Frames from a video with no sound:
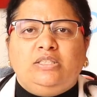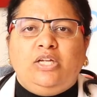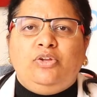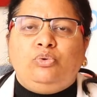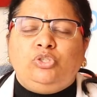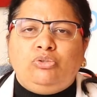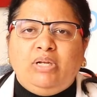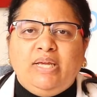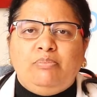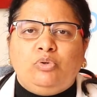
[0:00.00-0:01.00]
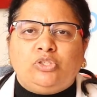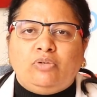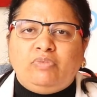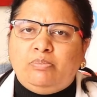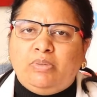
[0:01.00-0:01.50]
Usually, most
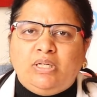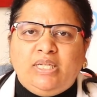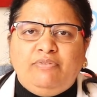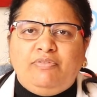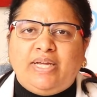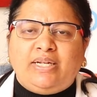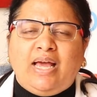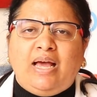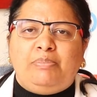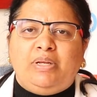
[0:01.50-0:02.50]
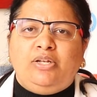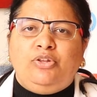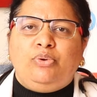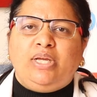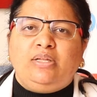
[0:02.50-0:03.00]
of the birth defect happen
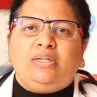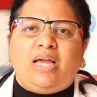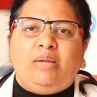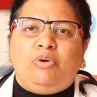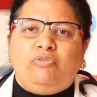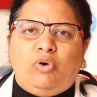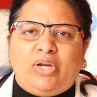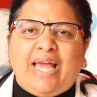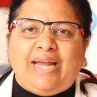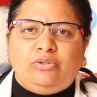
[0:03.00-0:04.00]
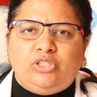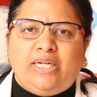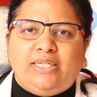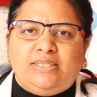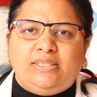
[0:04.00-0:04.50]
during the time of
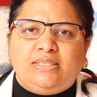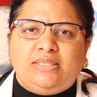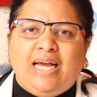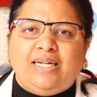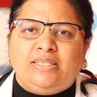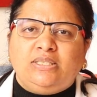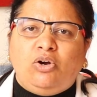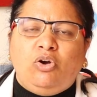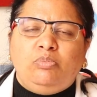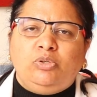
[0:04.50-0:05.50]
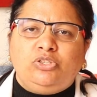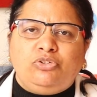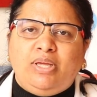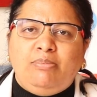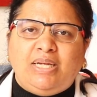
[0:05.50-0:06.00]
organogenesis, that is almost
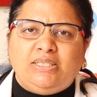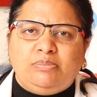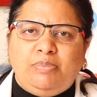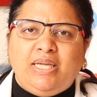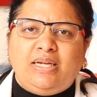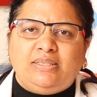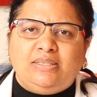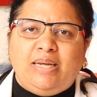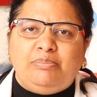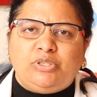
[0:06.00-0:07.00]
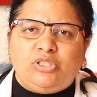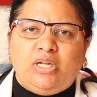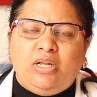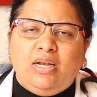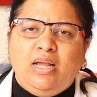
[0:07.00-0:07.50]
3 months
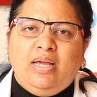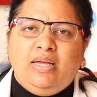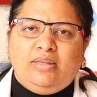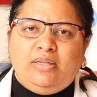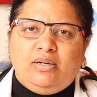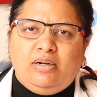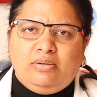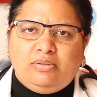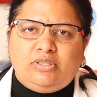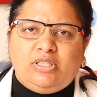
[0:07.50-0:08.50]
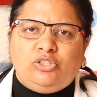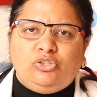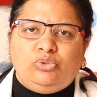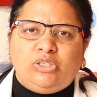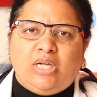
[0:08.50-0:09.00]
preconceptional, the
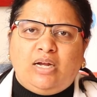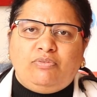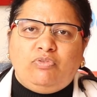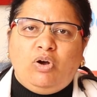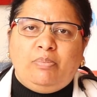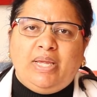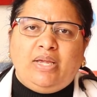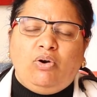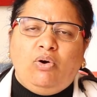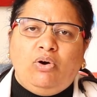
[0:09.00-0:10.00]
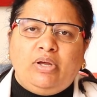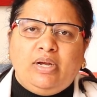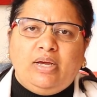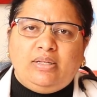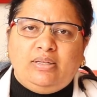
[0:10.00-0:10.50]
tissues start forming, or
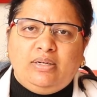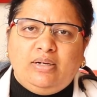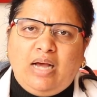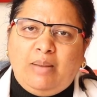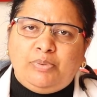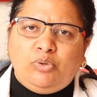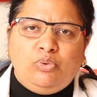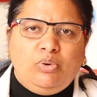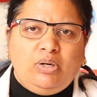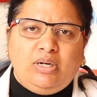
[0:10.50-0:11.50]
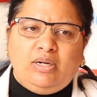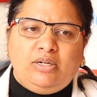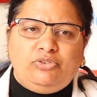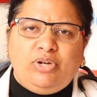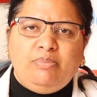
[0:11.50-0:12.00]
the up to
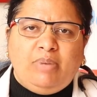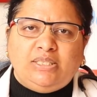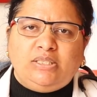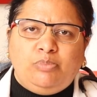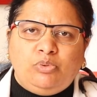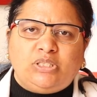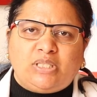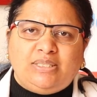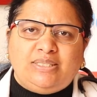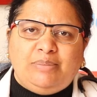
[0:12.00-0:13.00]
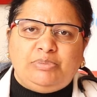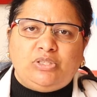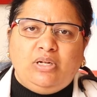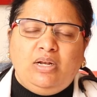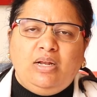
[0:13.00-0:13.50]
3 months
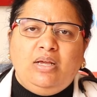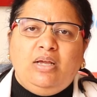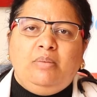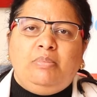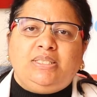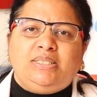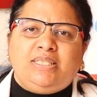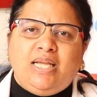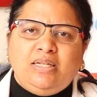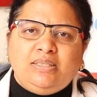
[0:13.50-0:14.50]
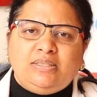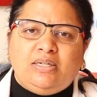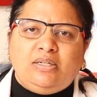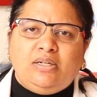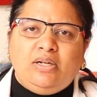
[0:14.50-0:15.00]
post-conceptional. But still,
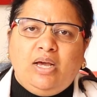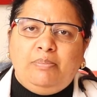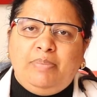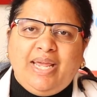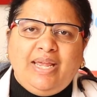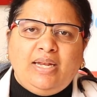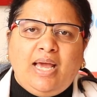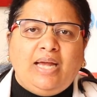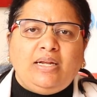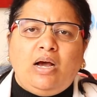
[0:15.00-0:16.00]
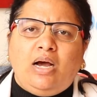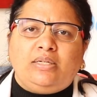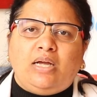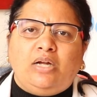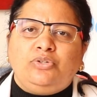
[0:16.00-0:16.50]
certain brain and
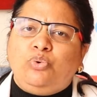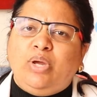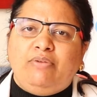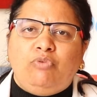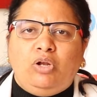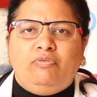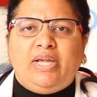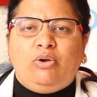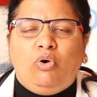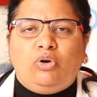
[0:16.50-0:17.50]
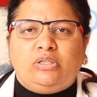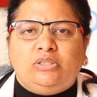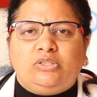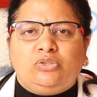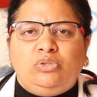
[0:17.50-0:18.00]
heart are two evolving
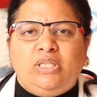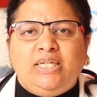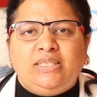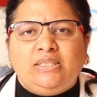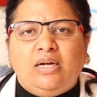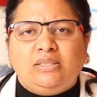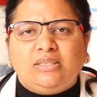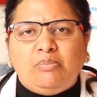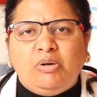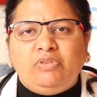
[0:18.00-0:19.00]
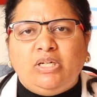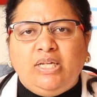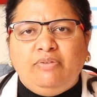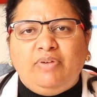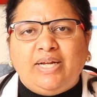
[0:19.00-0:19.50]
organs. So these some of the
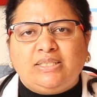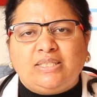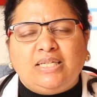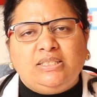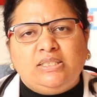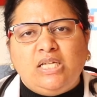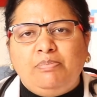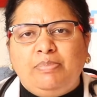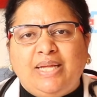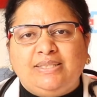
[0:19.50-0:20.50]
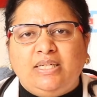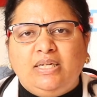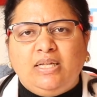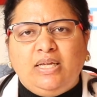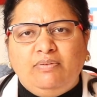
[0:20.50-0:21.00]
defects can still
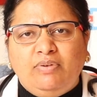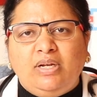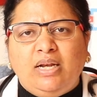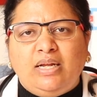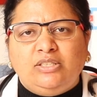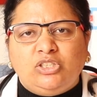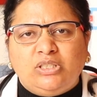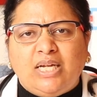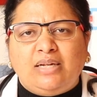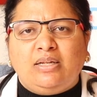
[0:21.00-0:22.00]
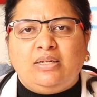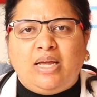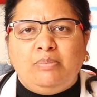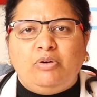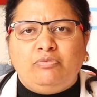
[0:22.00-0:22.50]
present even just at the
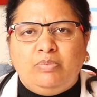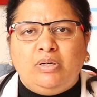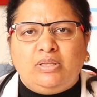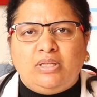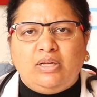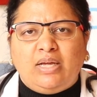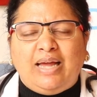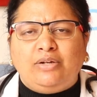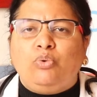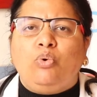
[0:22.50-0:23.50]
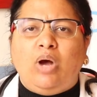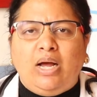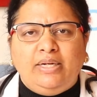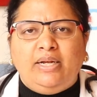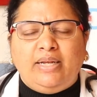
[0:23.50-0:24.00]
time of birth and go
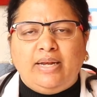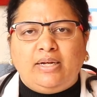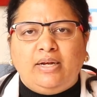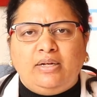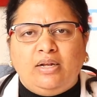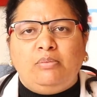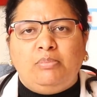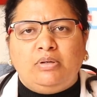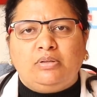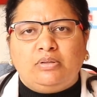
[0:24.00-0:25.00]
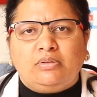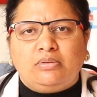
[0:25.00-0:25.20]
undetected till birth.